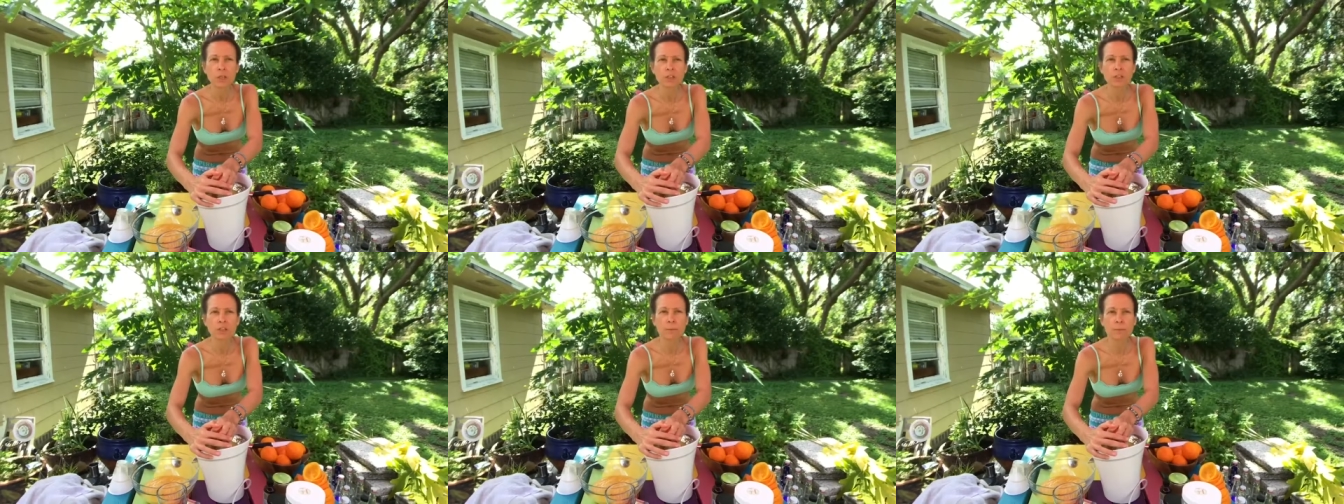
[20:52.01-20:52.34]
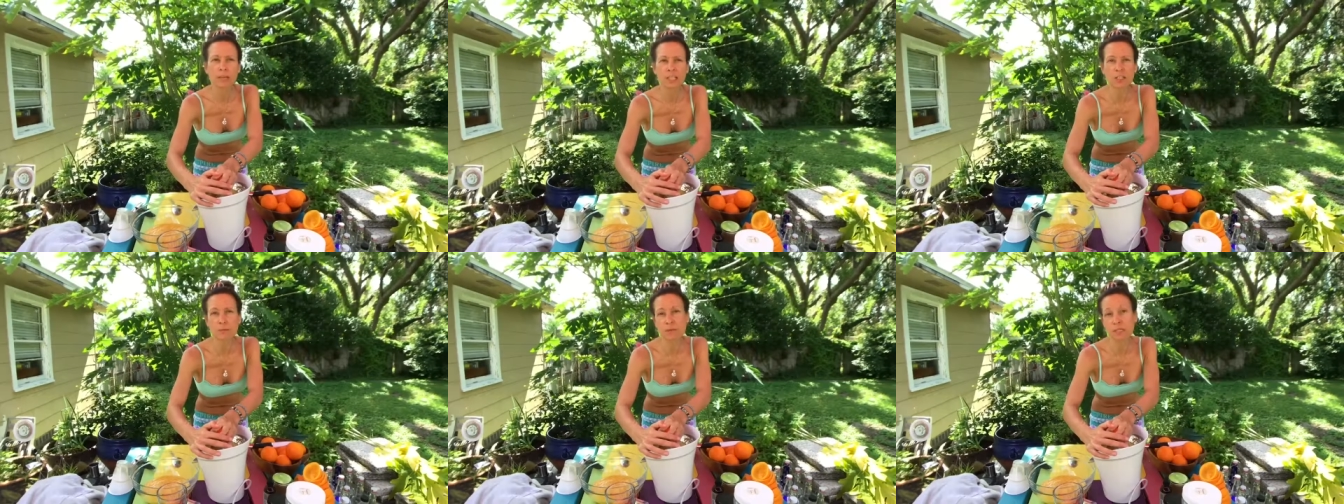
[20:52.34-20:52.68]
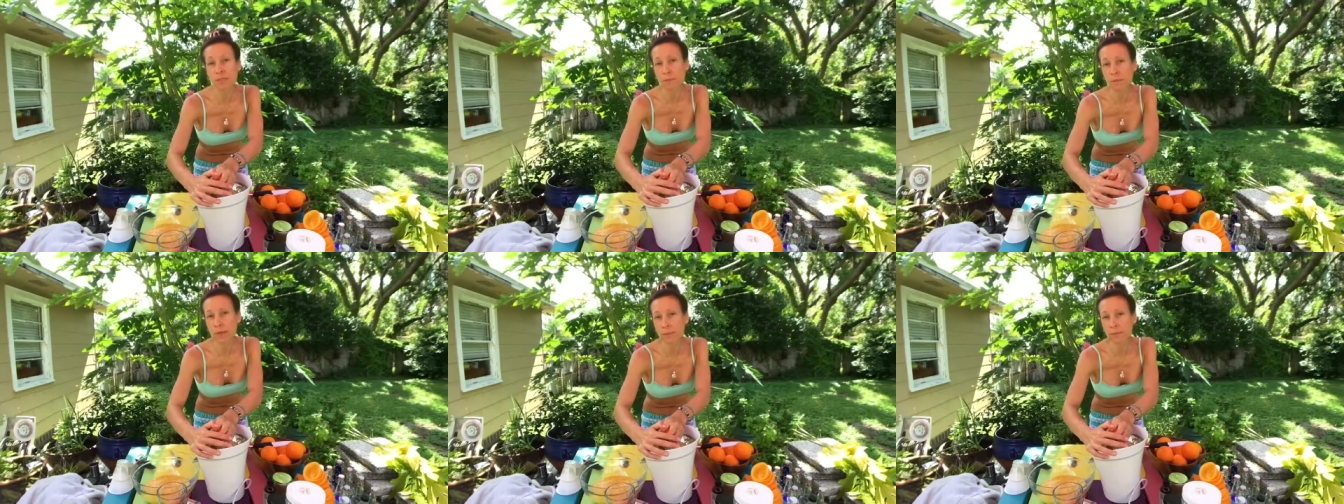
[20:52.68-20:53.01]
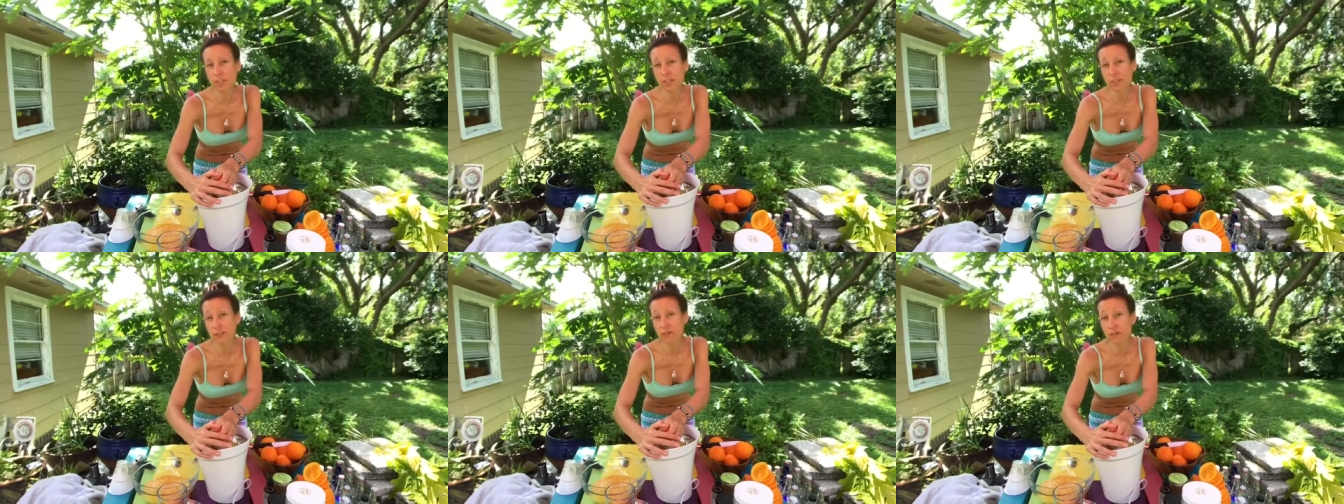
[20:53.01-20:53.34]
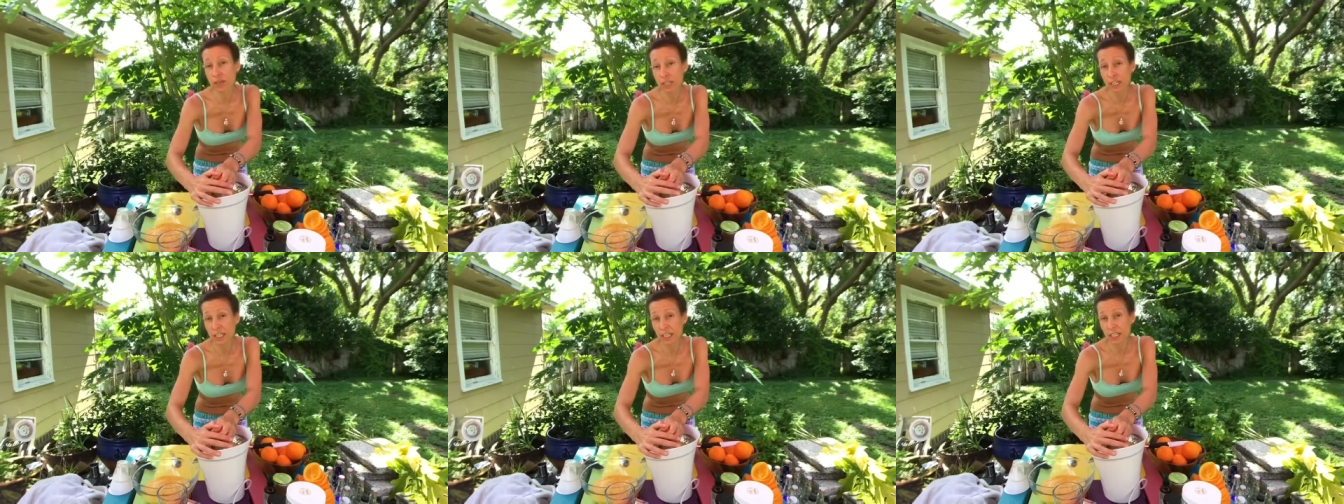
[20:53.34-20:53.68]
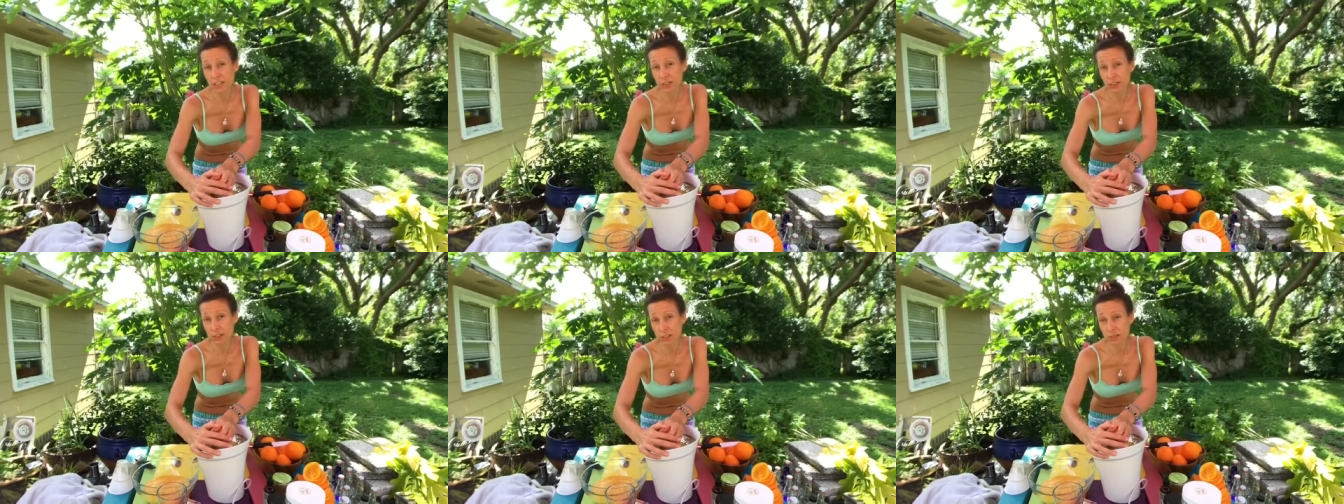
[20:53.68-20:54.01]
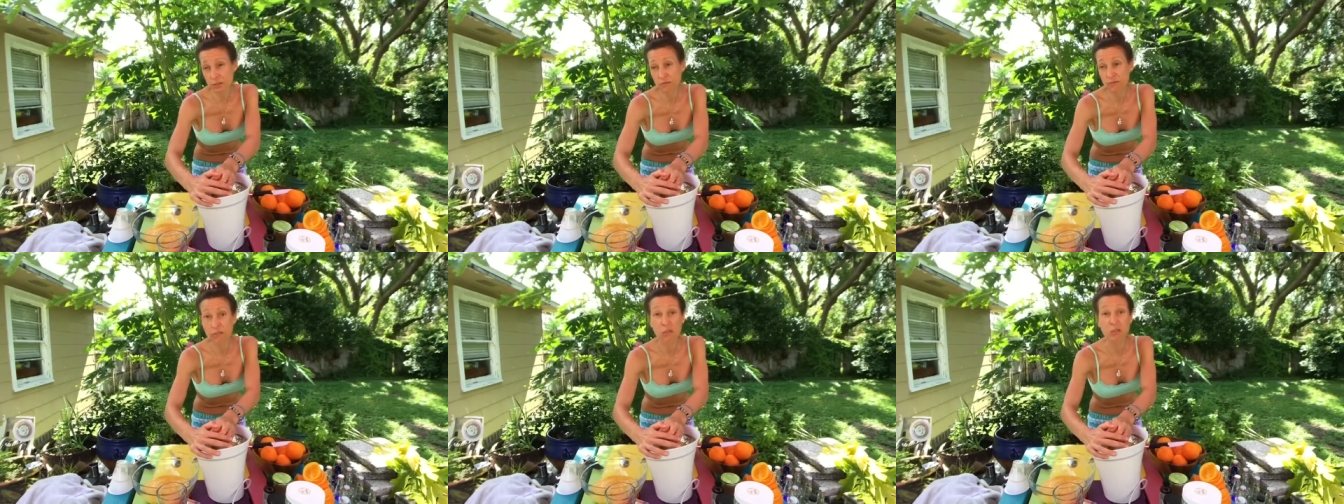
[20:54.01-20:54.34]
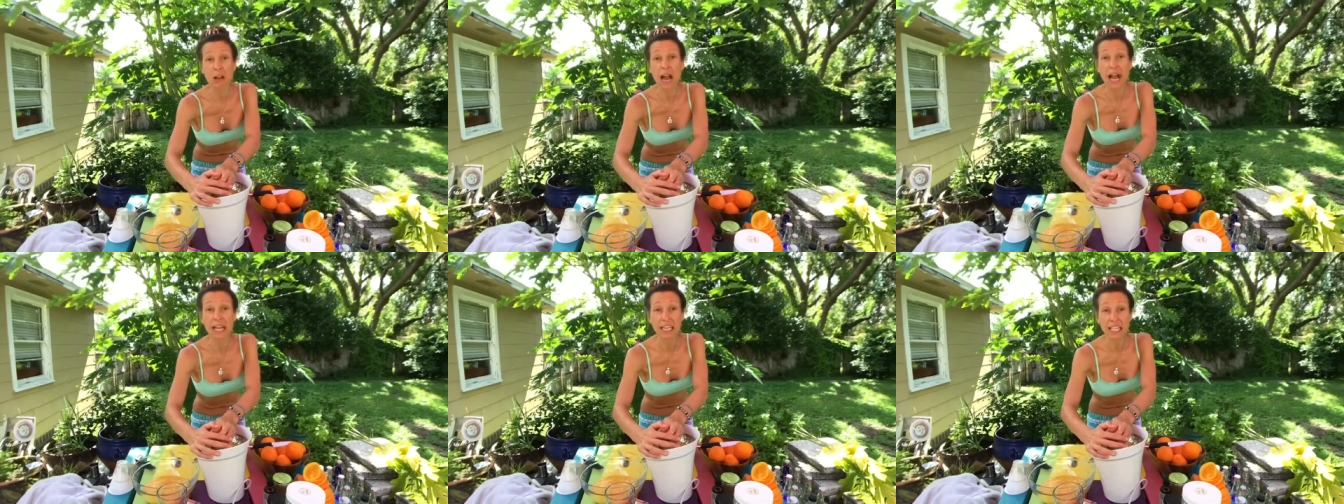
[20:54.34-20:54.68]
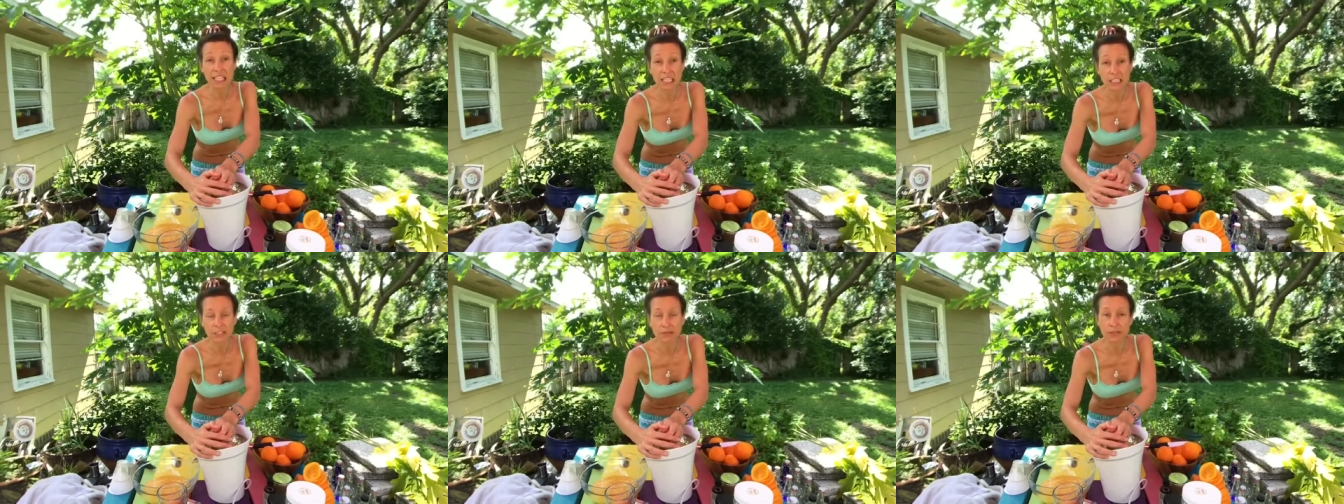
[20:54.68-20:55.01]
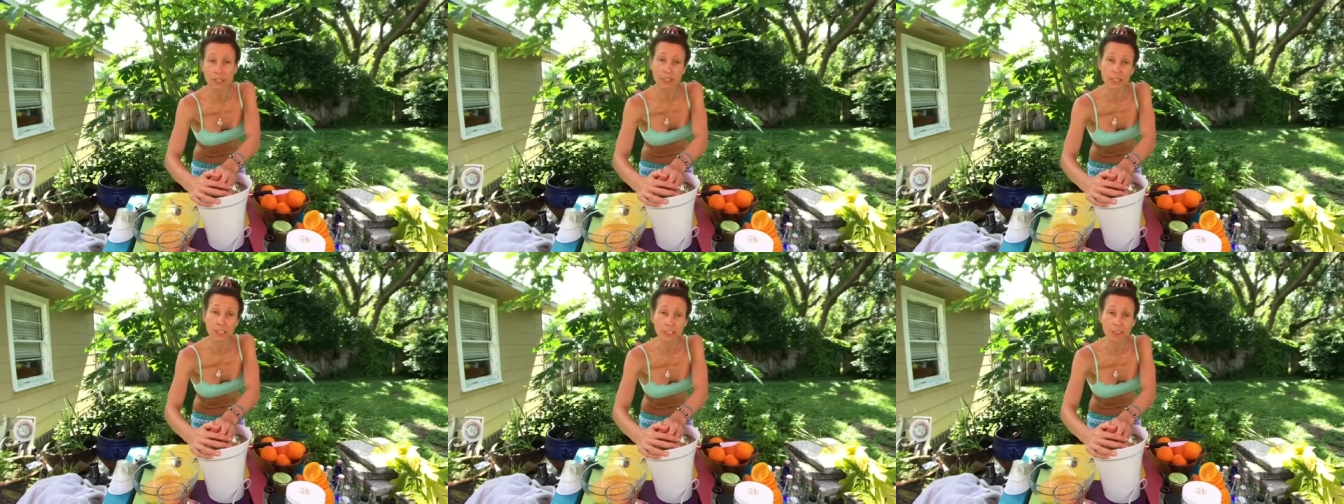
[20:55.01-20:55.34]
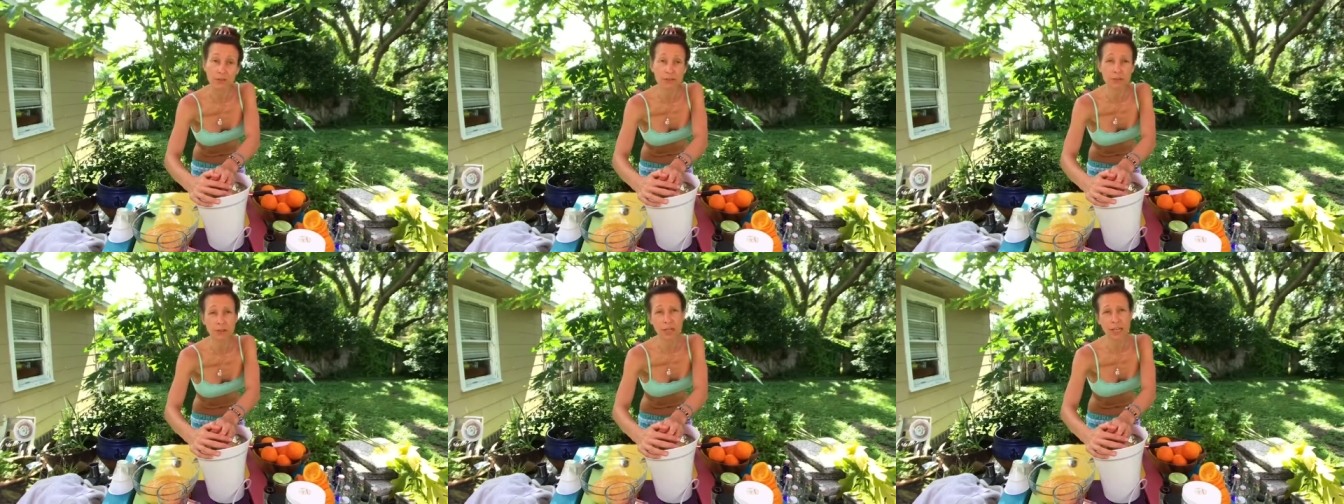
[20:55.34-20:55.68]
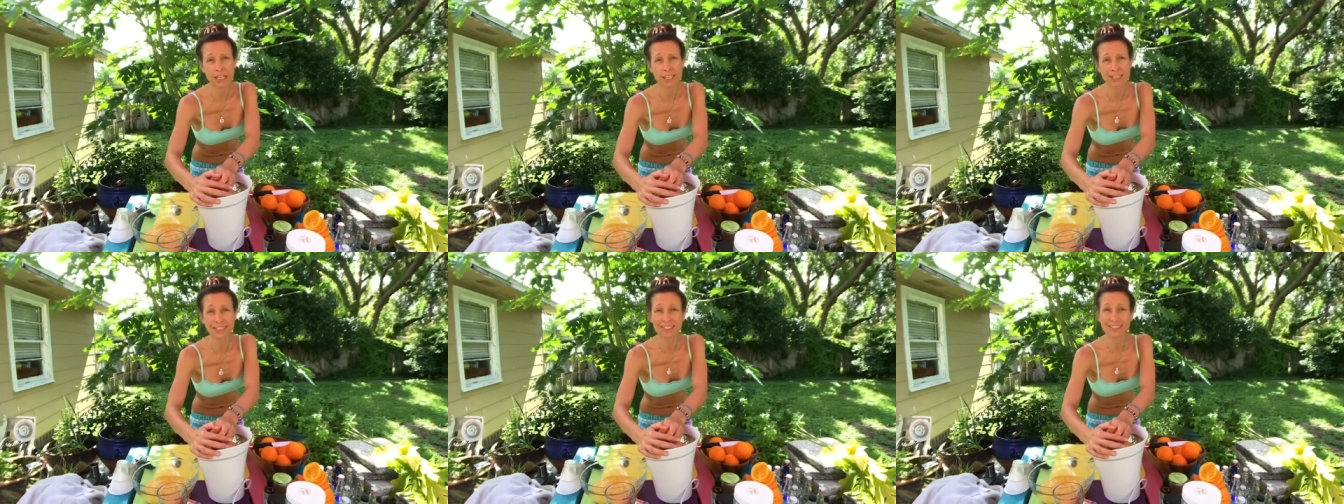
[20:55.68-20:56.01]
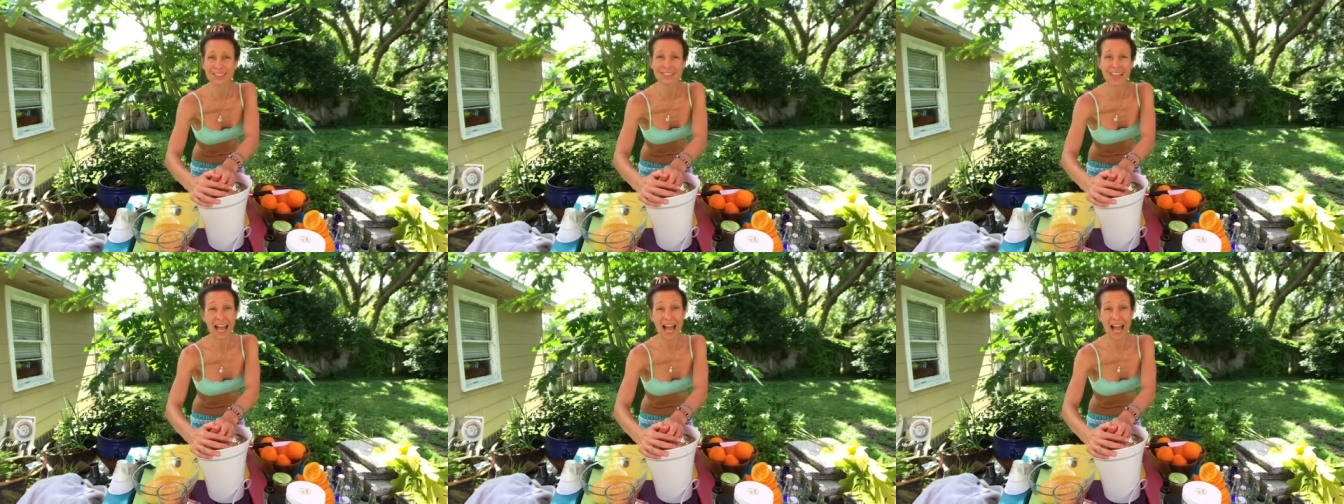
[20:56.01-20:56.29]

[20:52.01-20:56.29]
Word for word: So it must be maybe there's various varieties, various varieties.